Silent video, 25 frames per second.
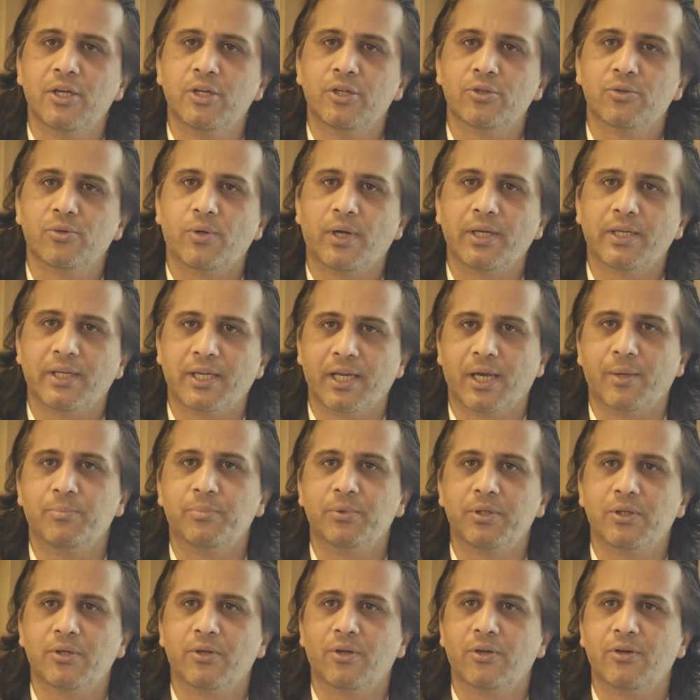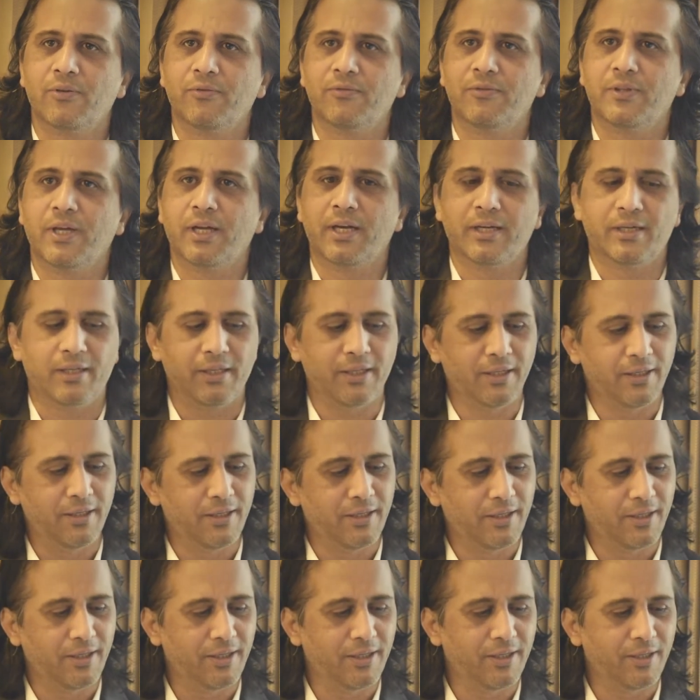So I captured all of that
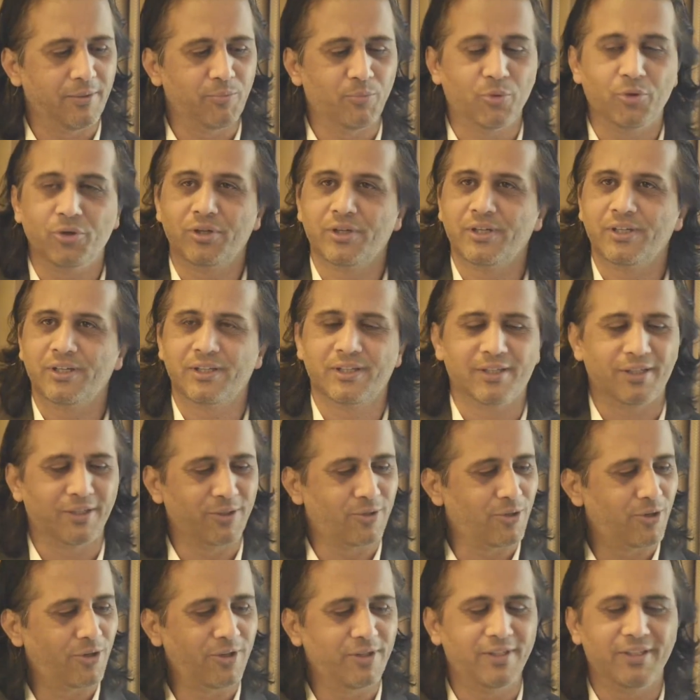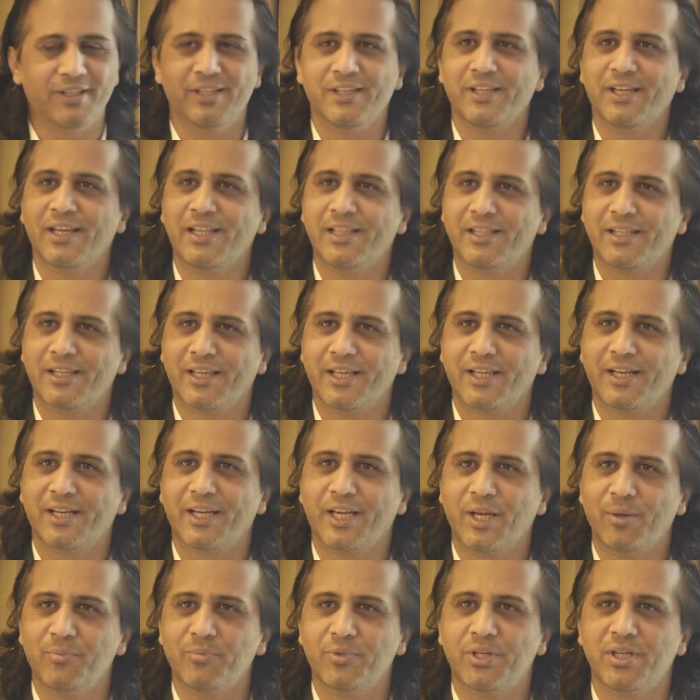in a book called The Healthcare
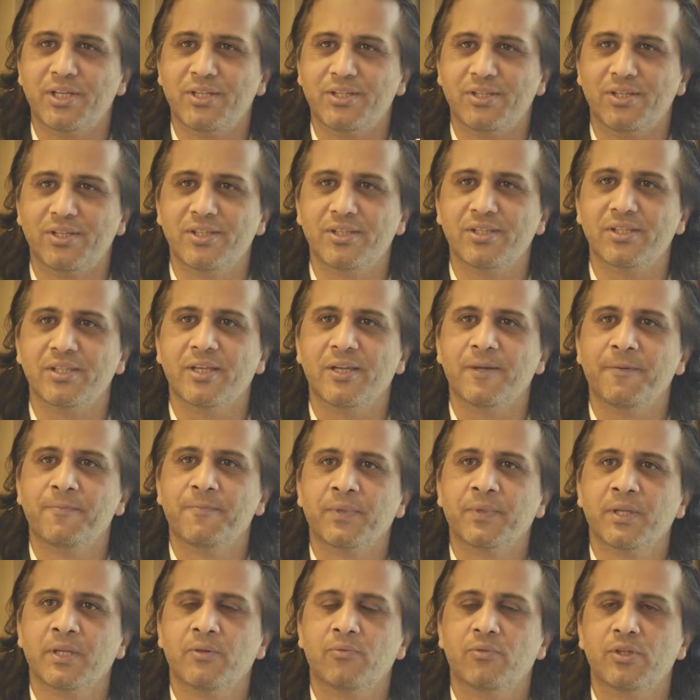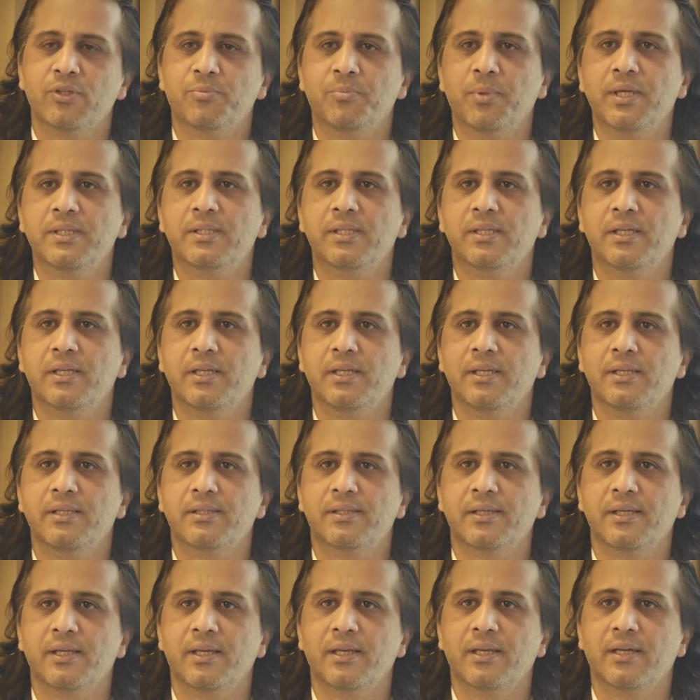Game Changers, which basically
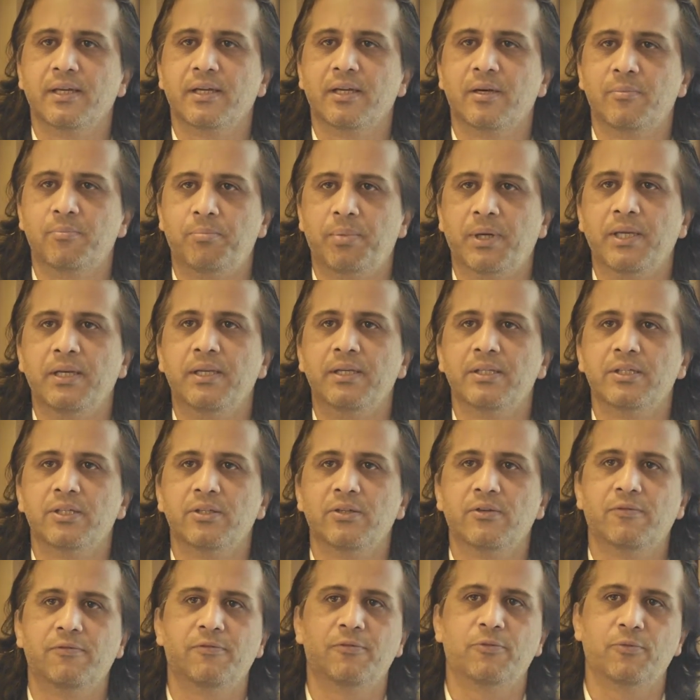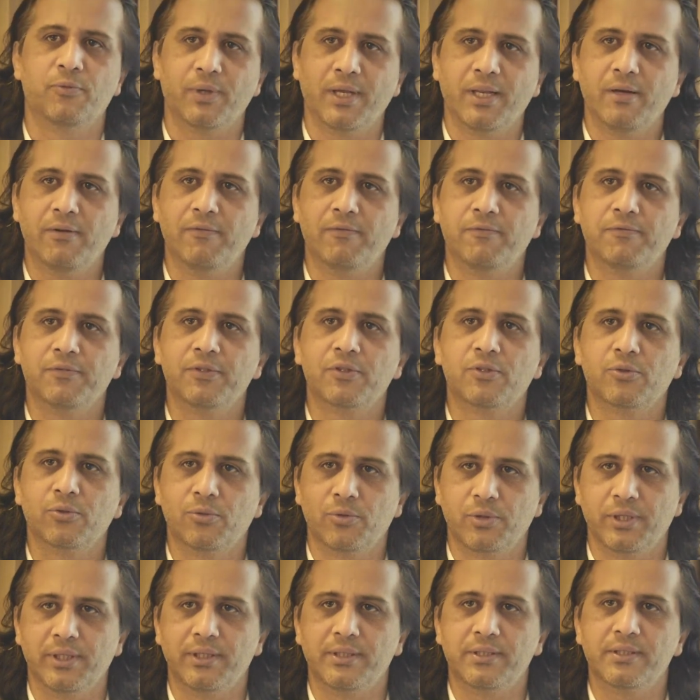is a compilation of 12
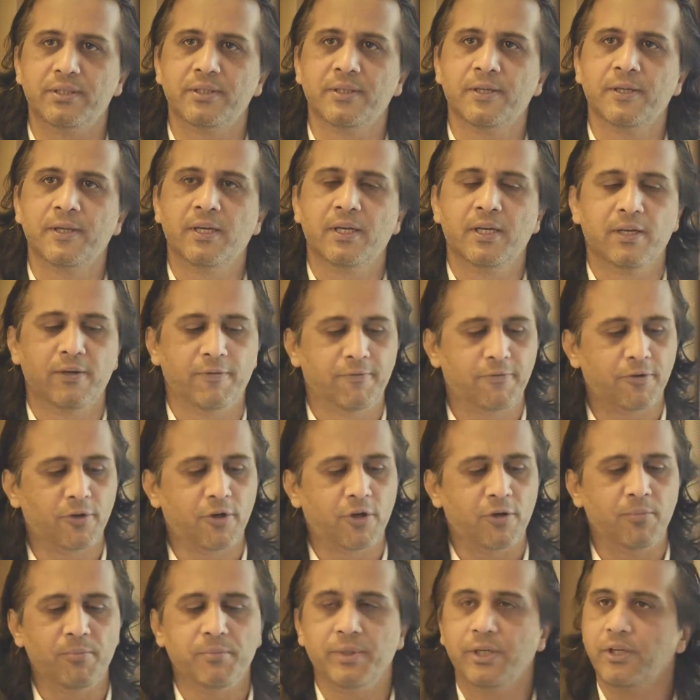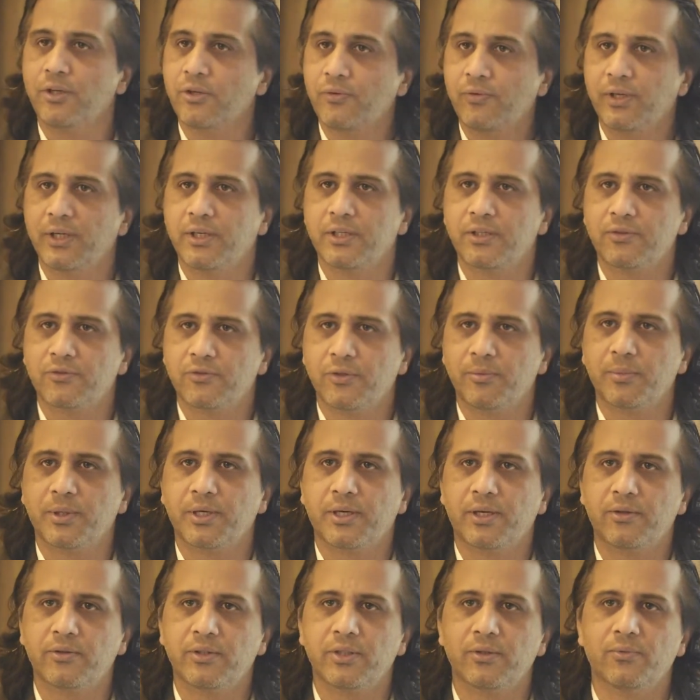stories from innovators from
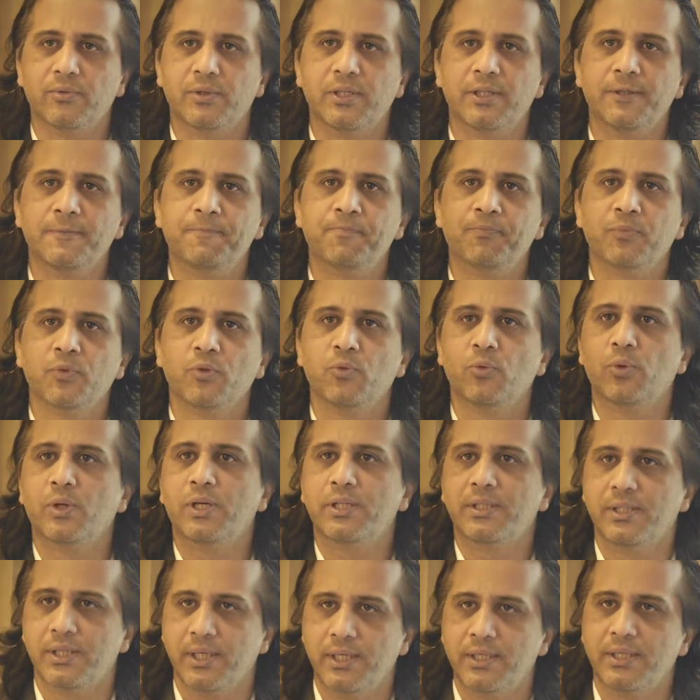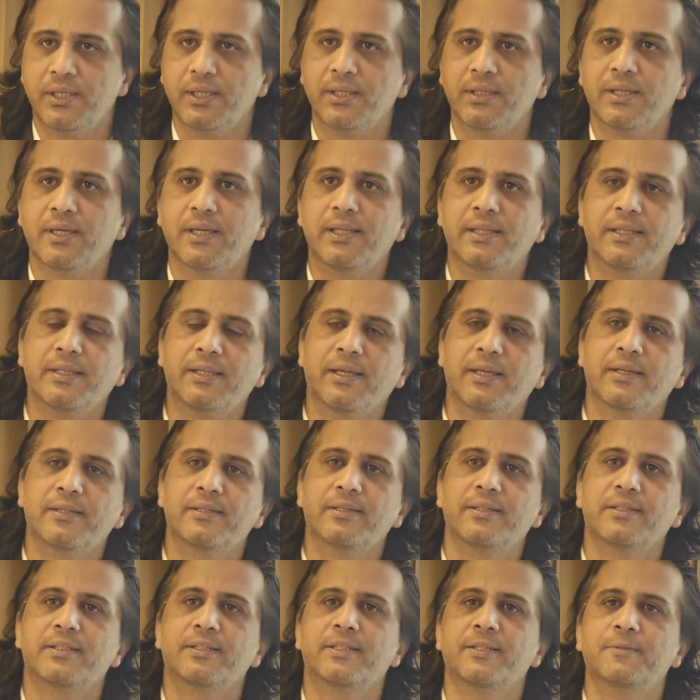around the world who are changing the healthcare
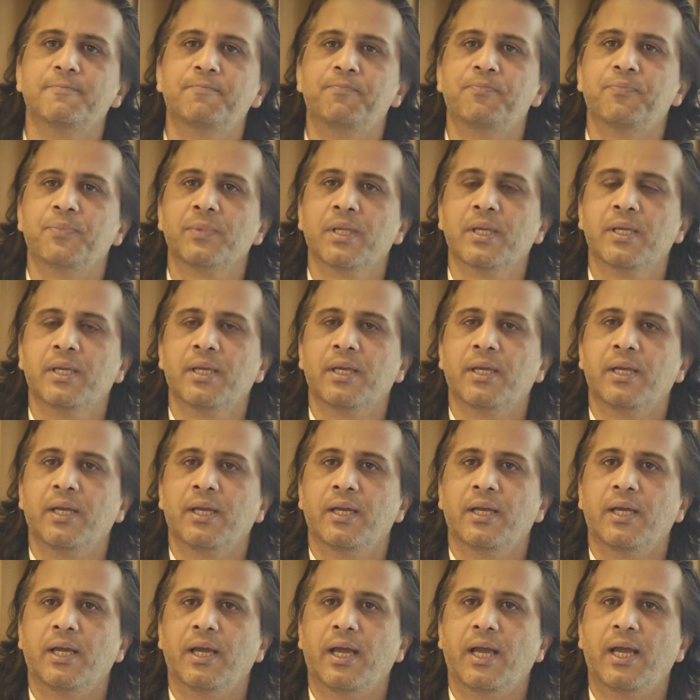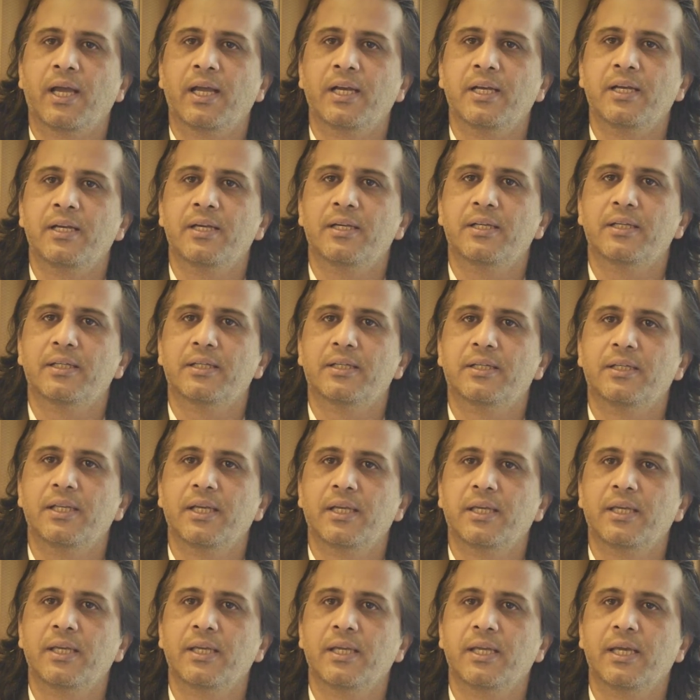system and
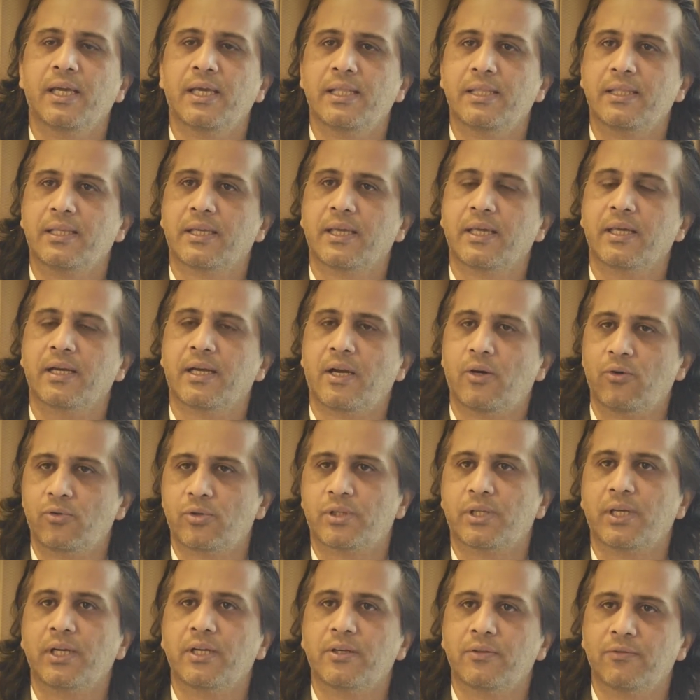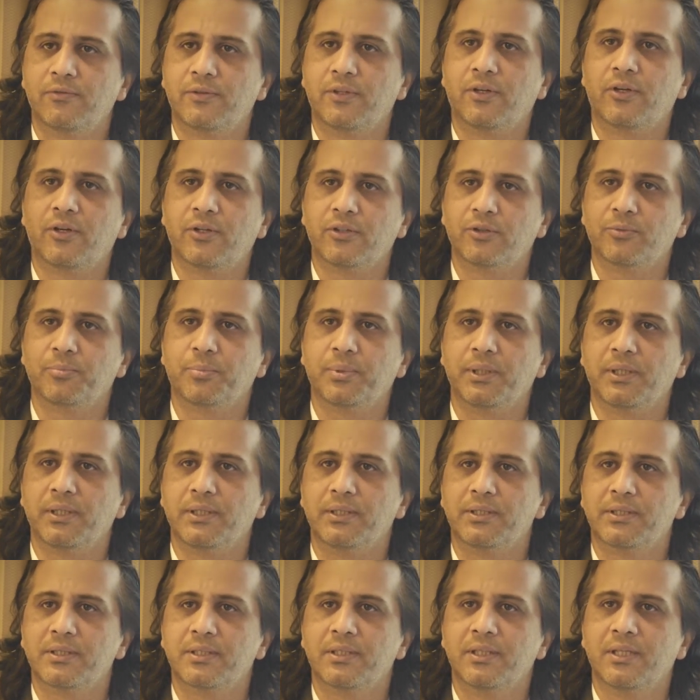taking healthcare outside of the
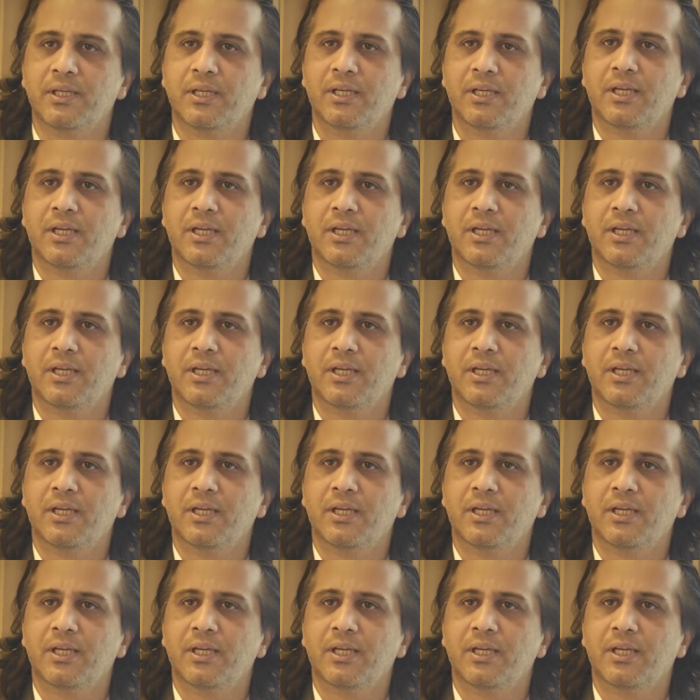hospitals.